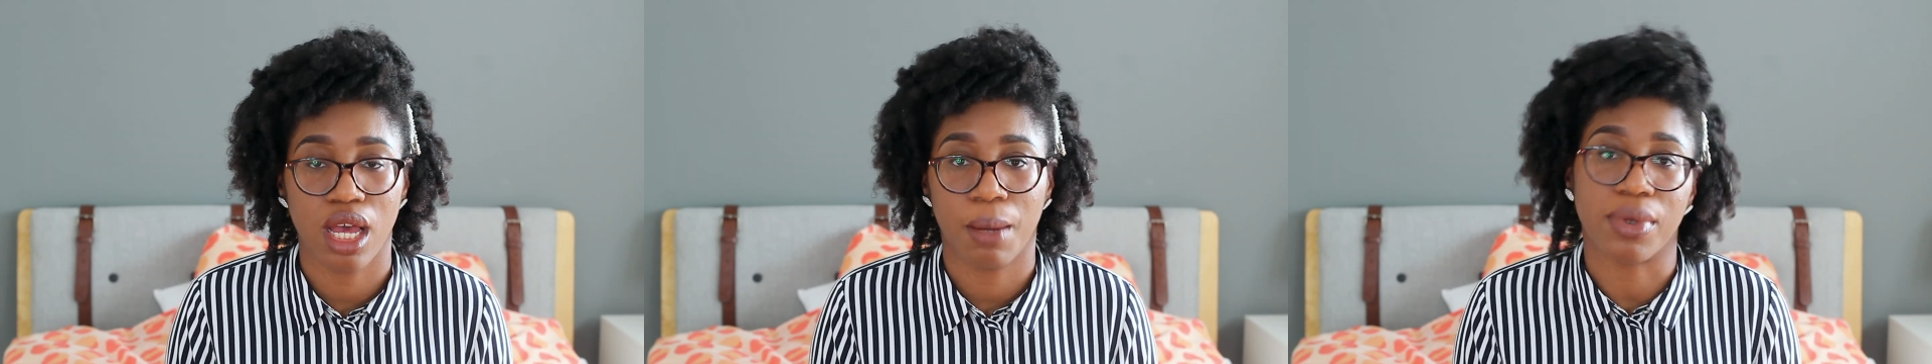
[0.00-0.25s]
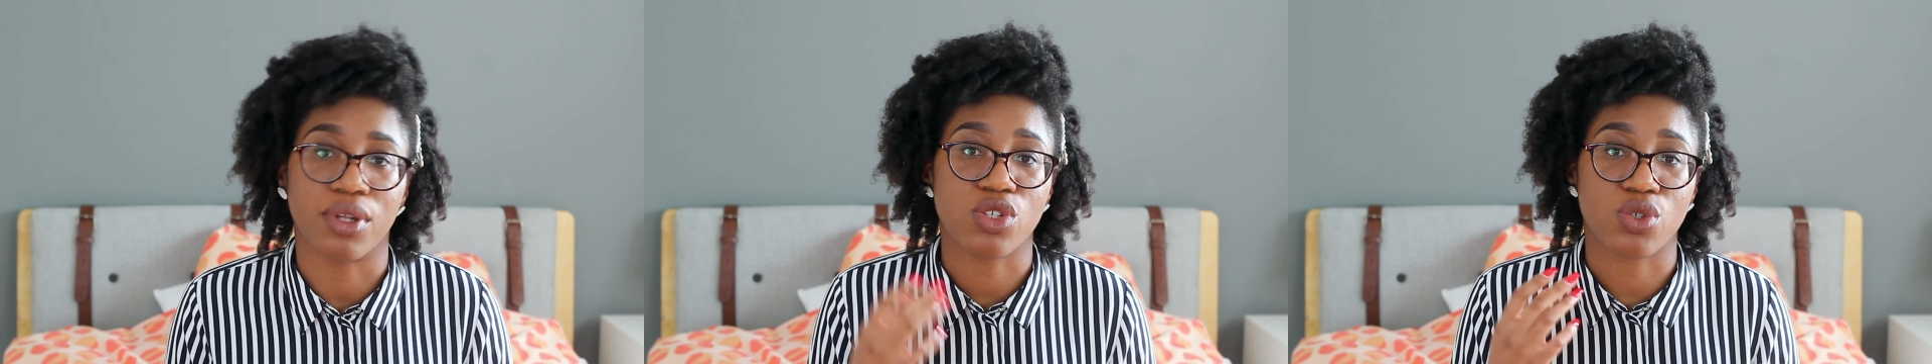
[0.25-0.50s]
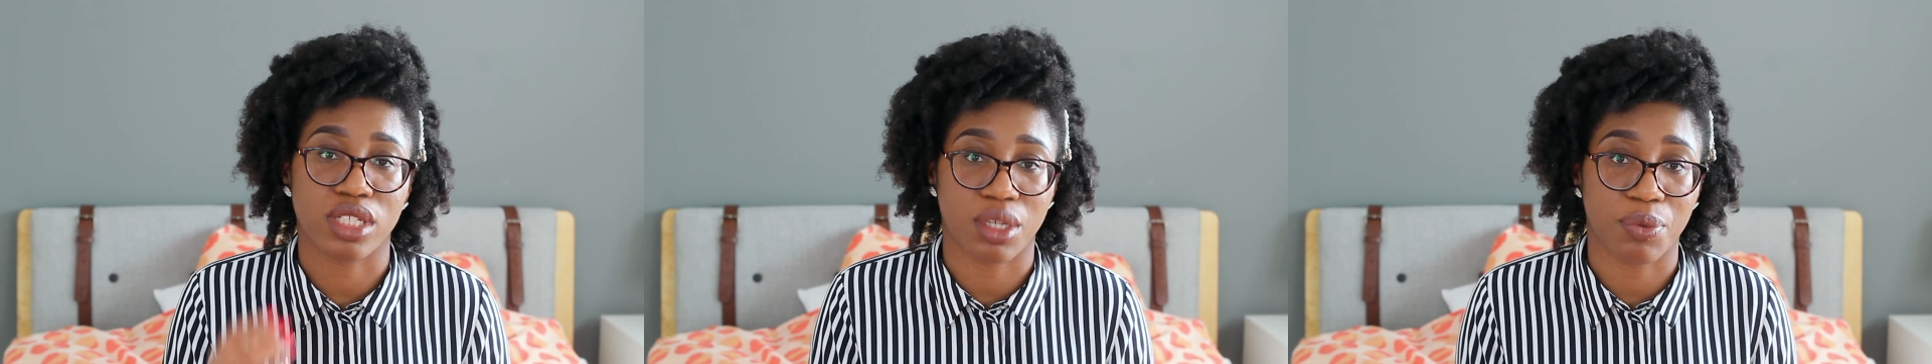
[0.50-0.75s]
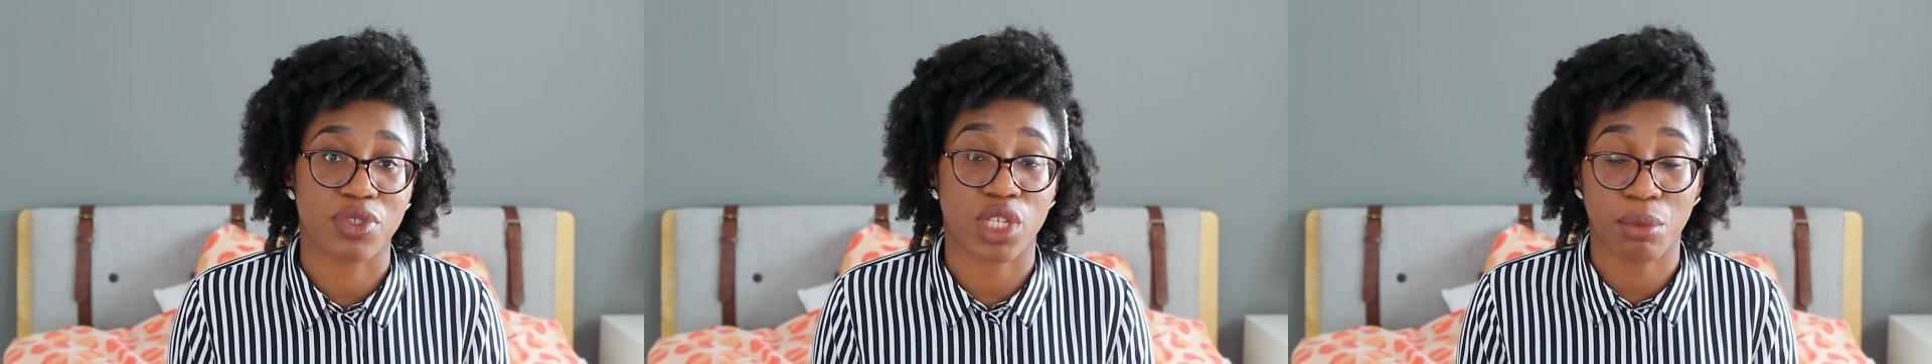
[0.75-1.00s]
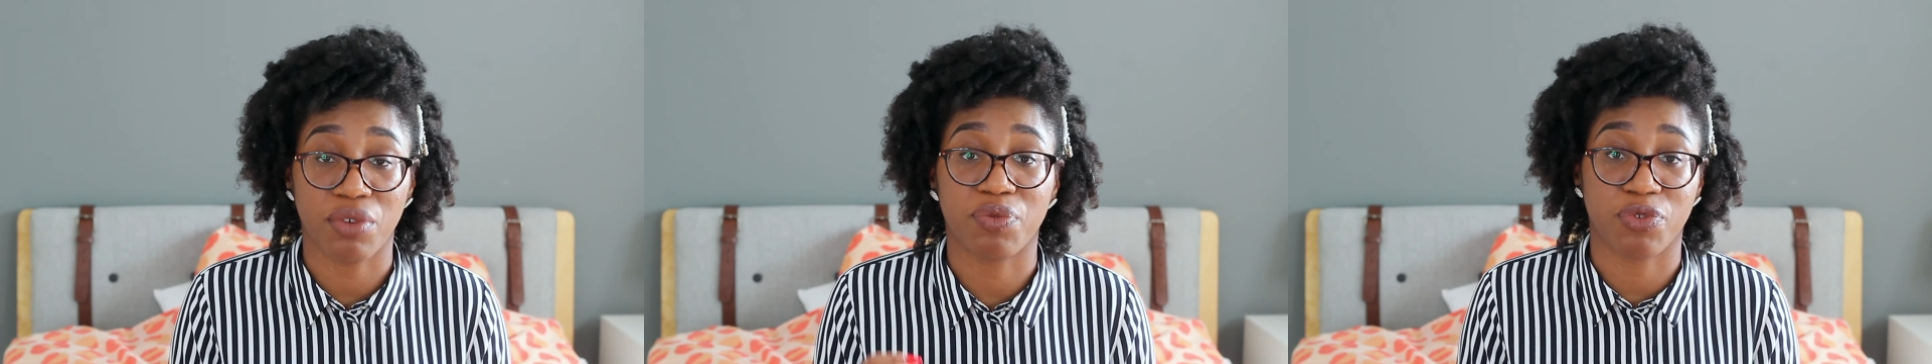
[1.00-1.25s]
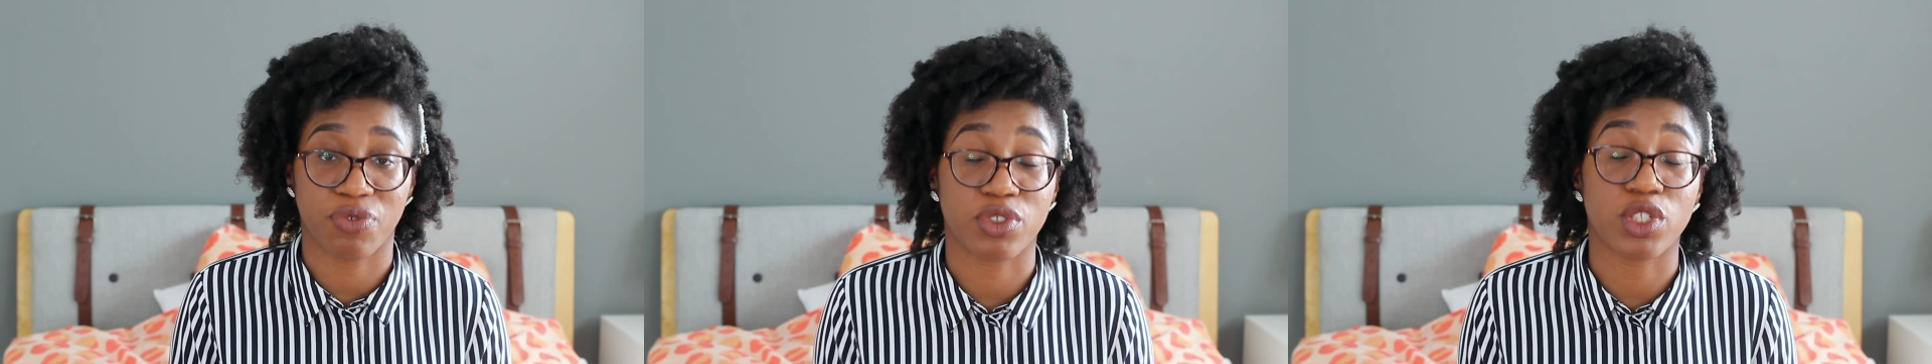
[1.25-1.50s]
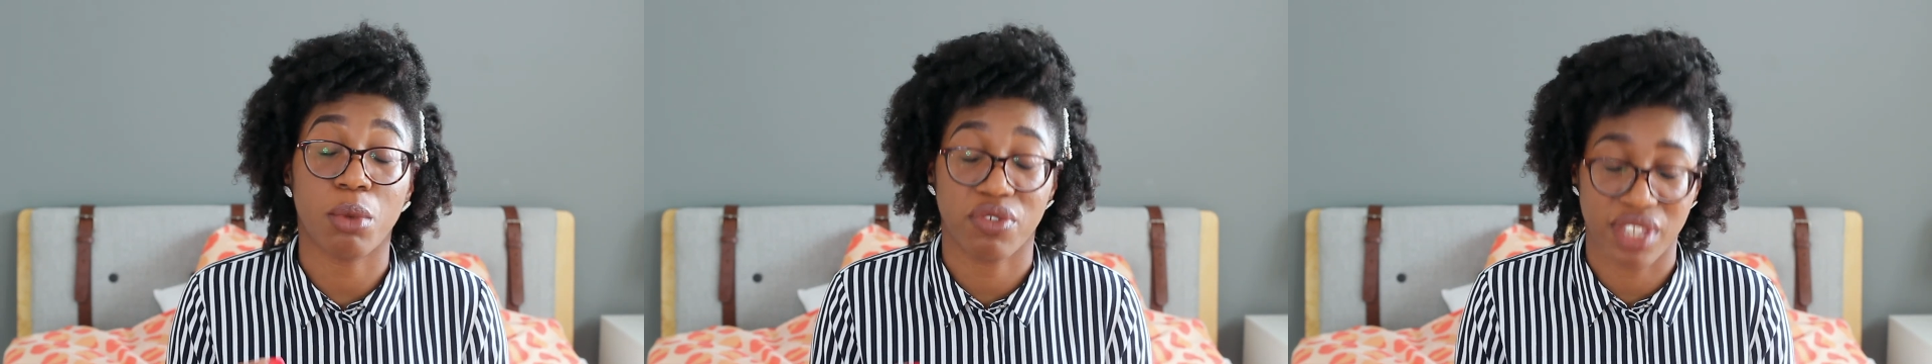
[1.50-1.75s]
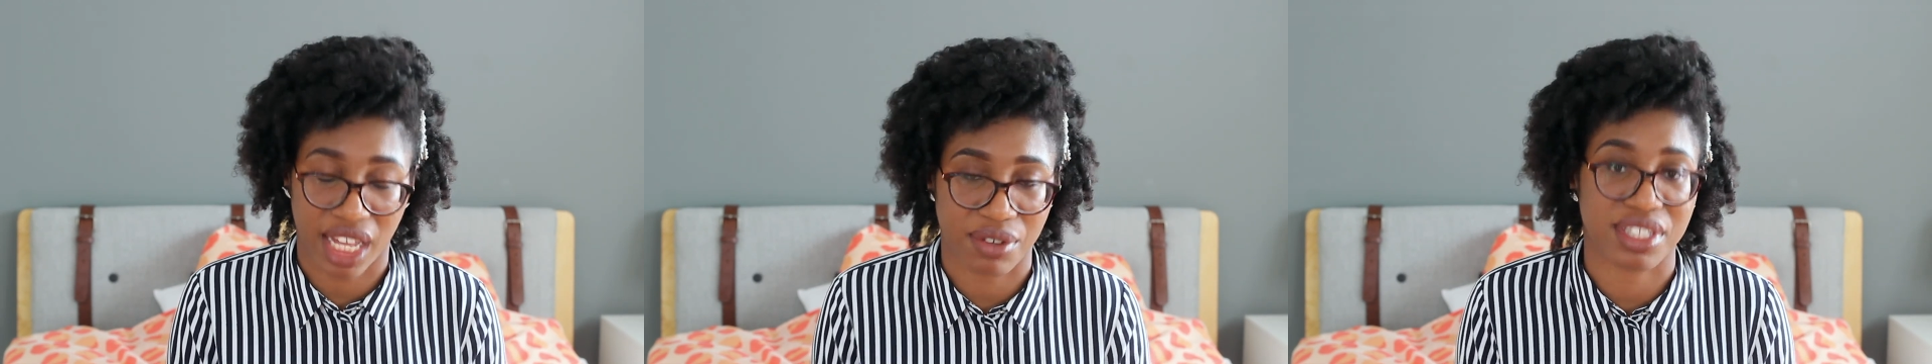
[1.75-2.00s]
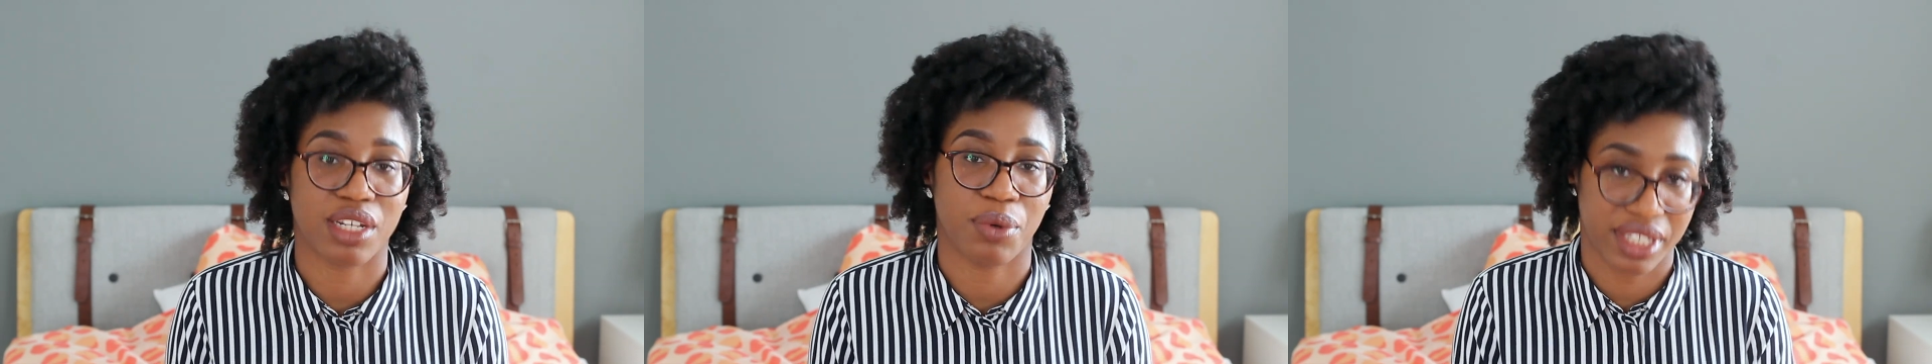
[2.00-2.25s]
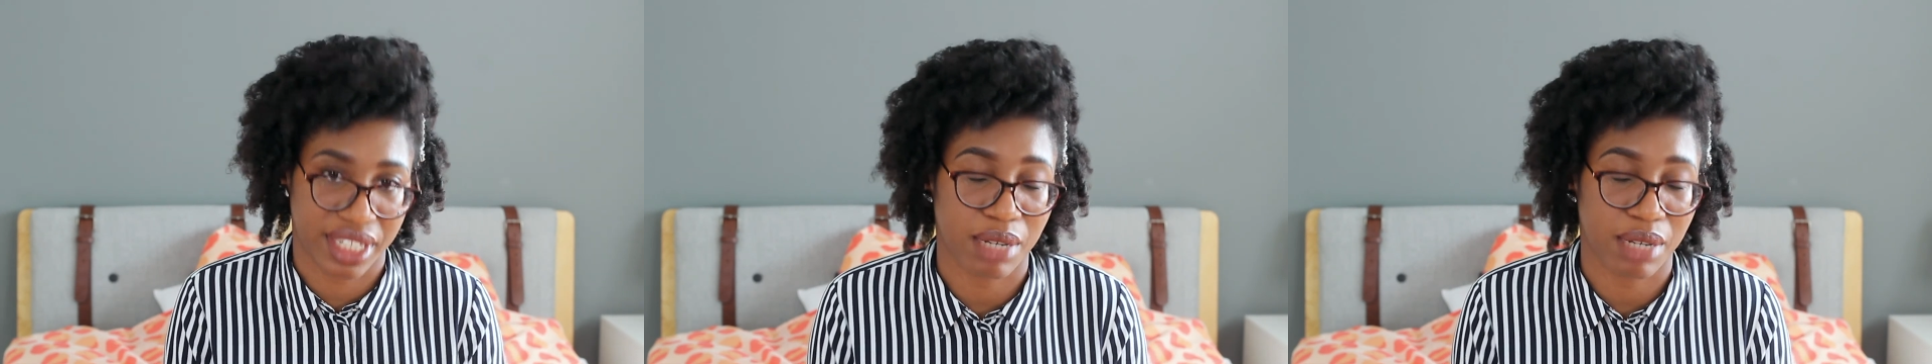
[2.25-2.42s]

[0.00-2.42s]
But those ones, some of the houses that were there,